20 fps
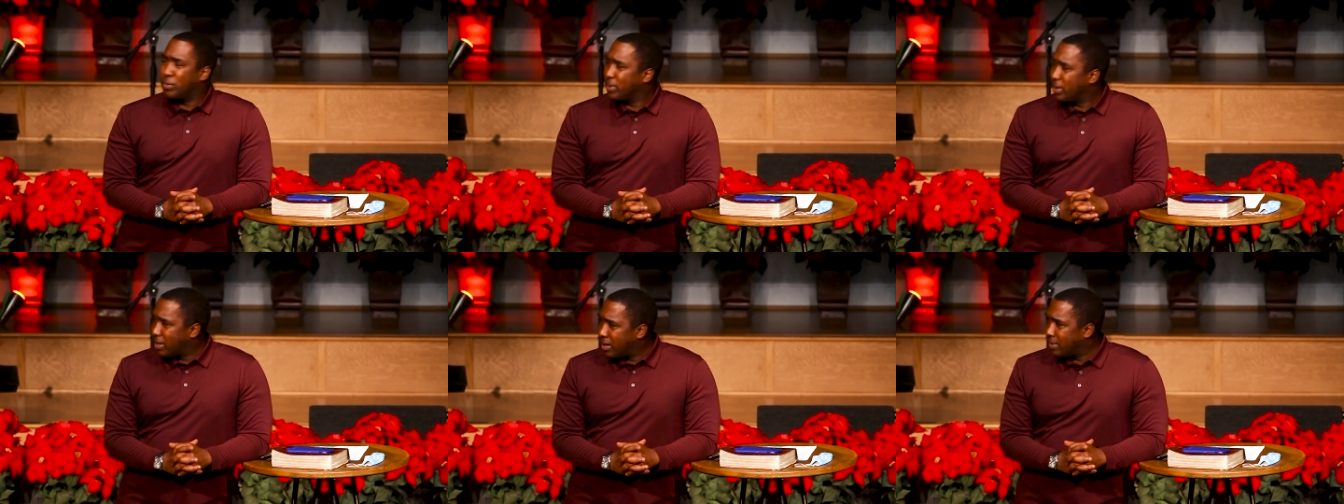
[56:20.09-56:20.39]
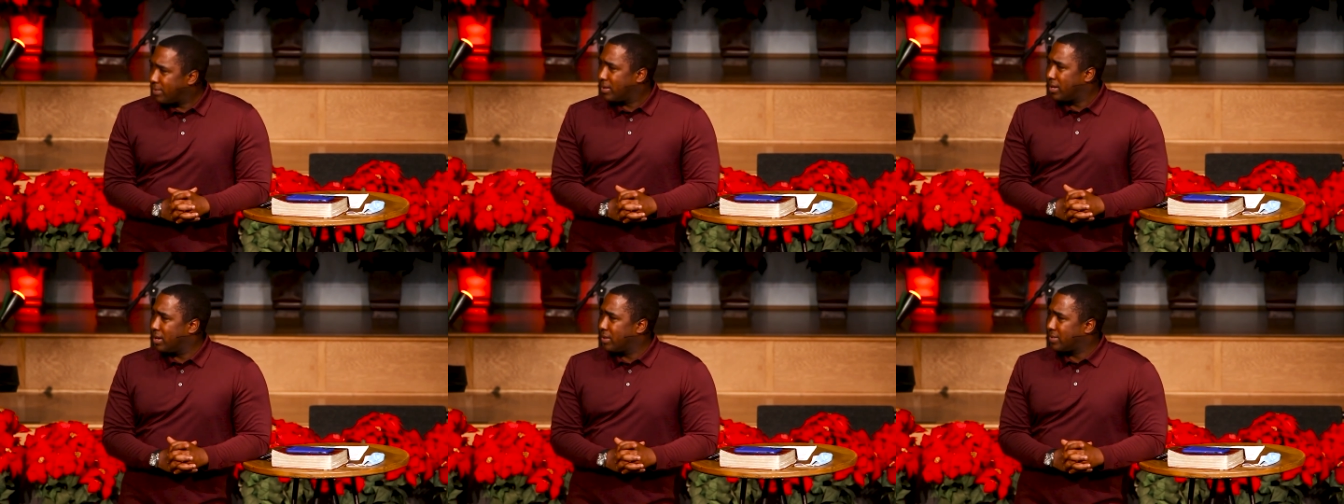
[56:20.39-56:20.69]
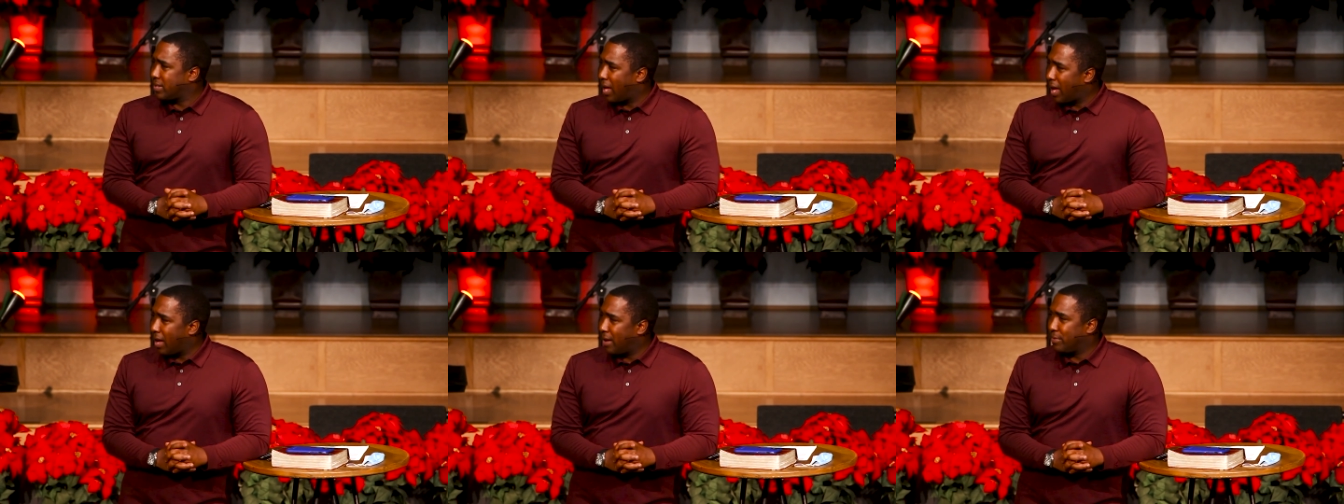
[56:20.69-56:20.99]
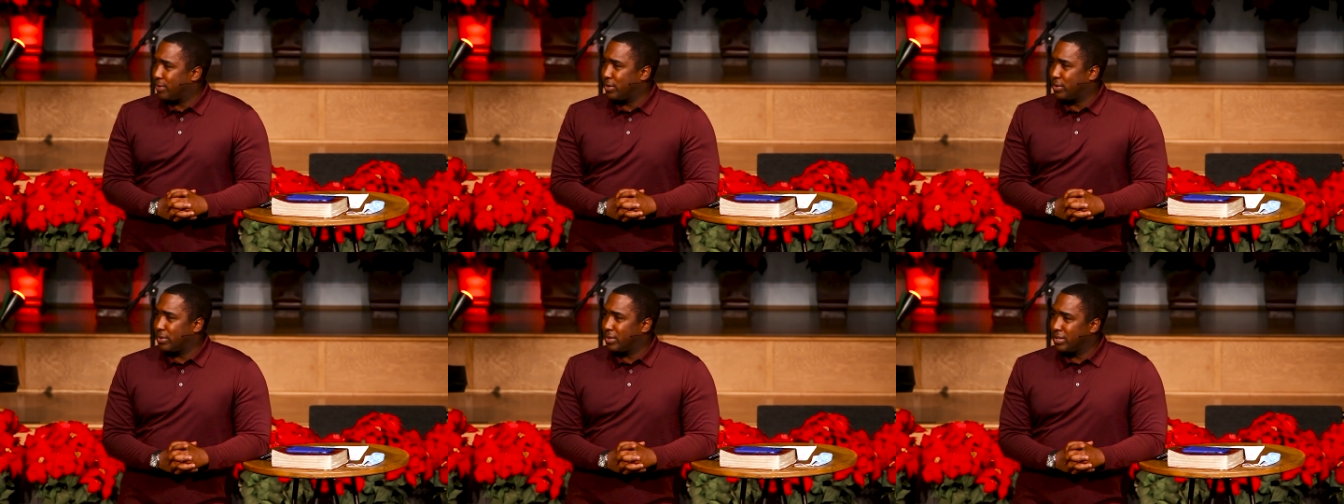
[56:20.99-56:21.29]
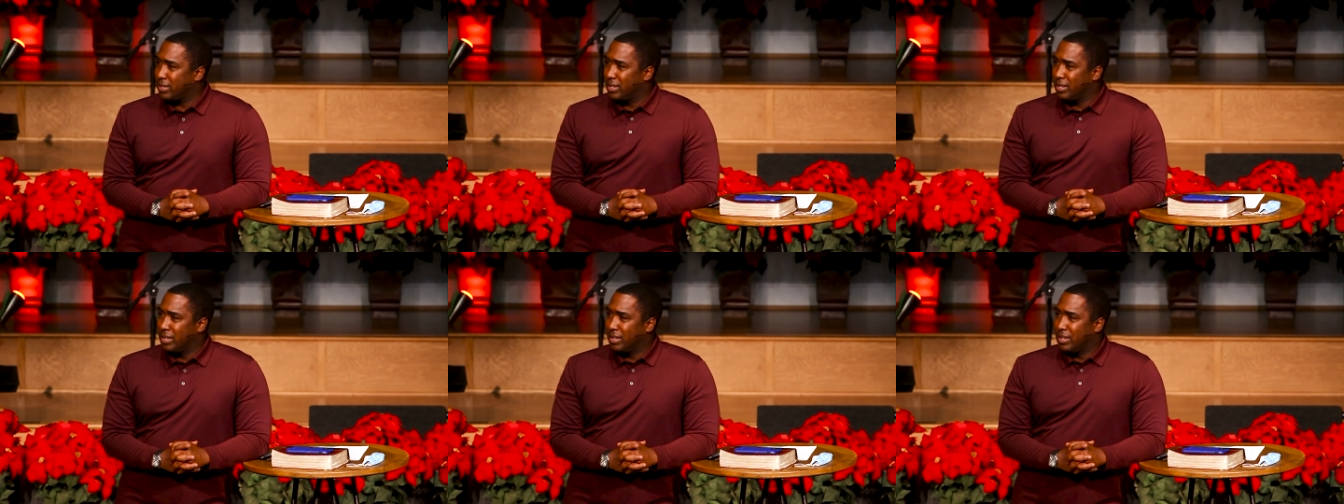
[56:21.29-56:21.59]
we would love, love to have you.
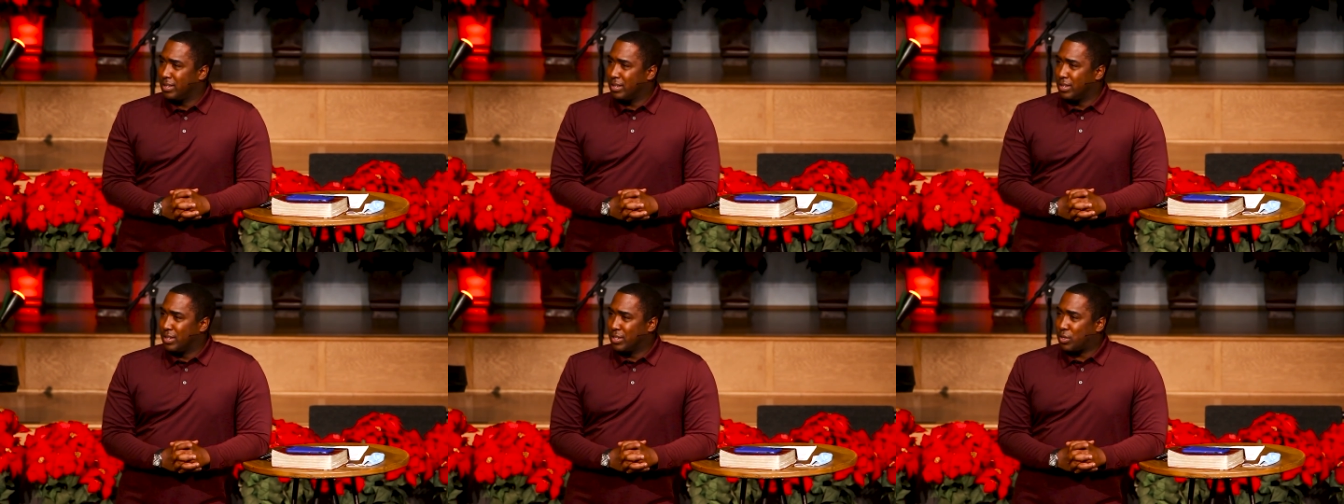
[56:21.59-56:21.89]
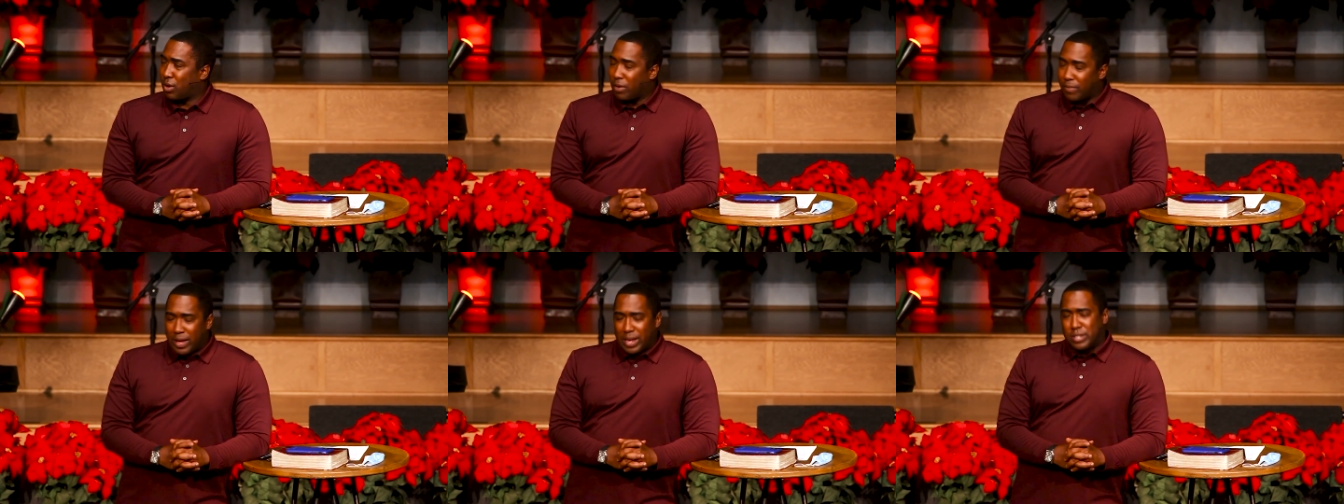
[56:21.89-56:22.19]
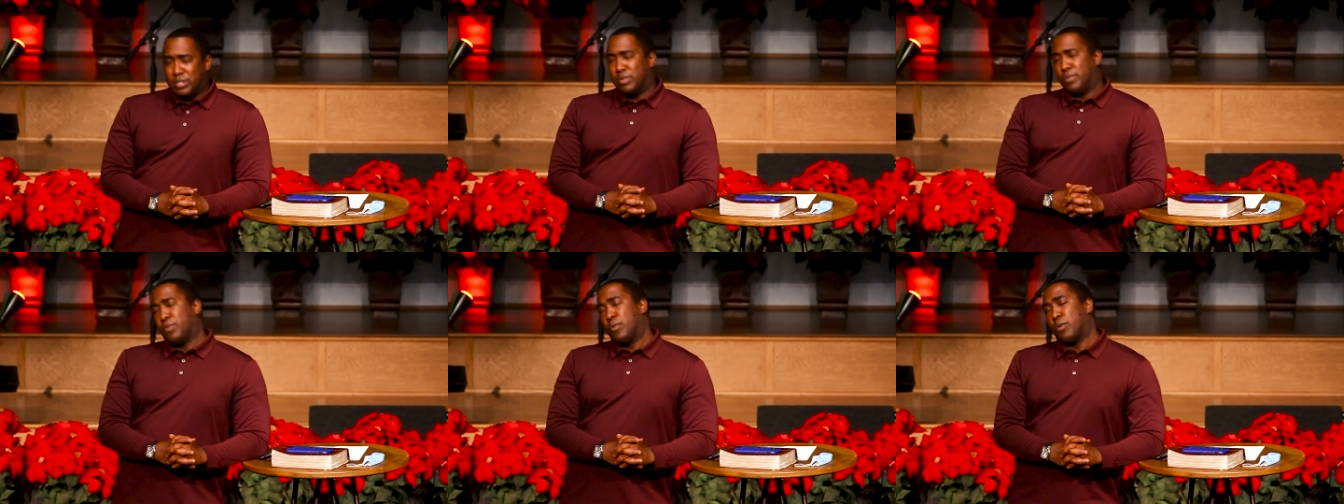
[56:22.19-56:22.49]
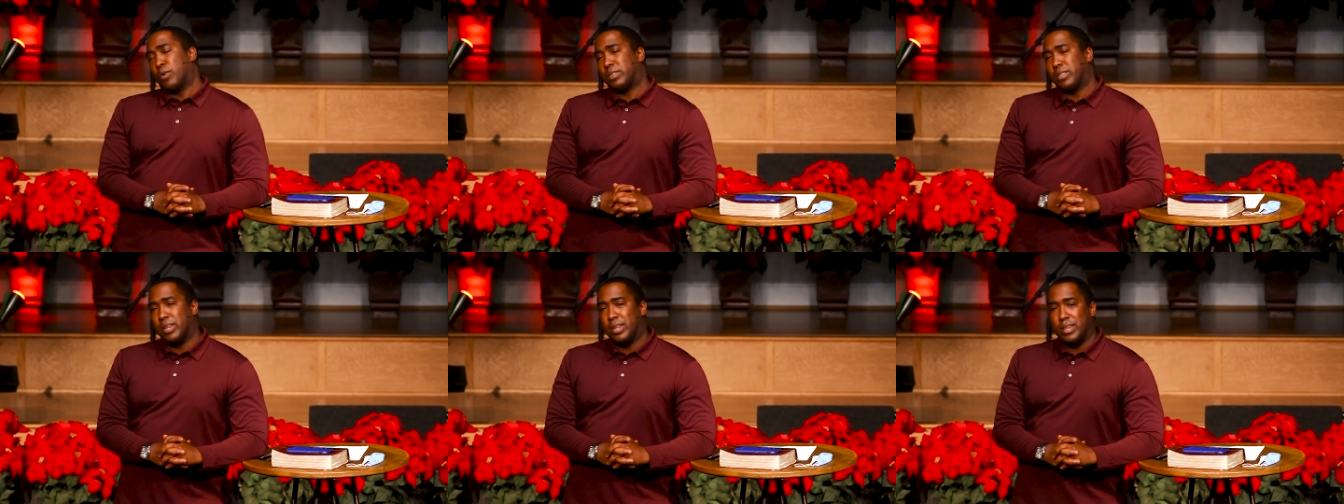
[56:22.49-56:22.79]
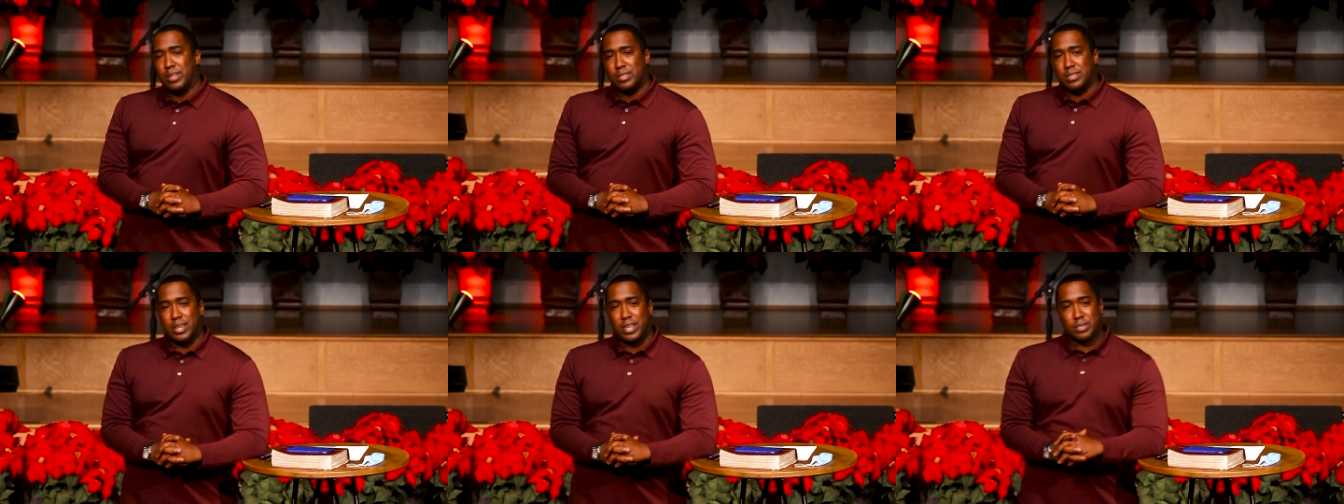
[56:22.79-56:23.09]
So I've asked you four
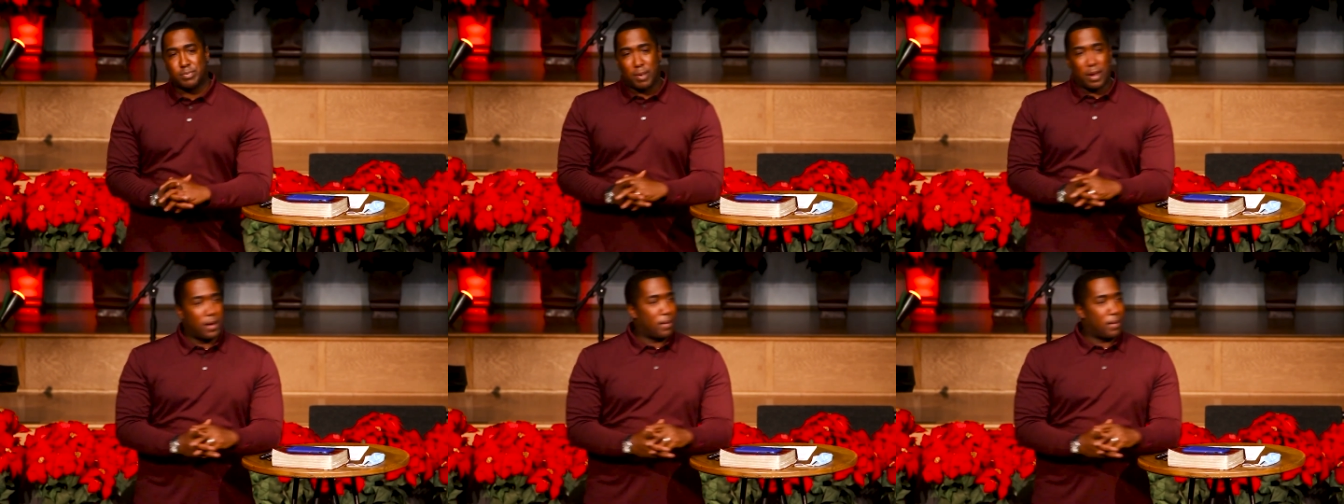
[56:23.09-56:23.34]
things as